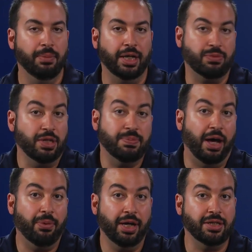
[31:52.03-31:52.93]
Because once
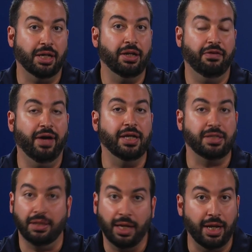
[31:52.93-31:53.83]
malware gets on the
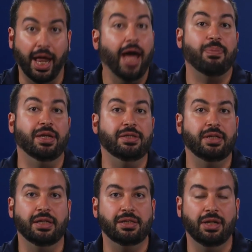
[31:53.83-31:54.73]
device, and it happens,
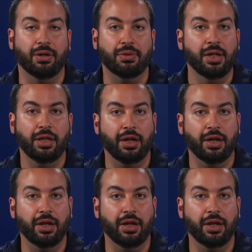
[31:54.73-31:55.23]
it's, you know,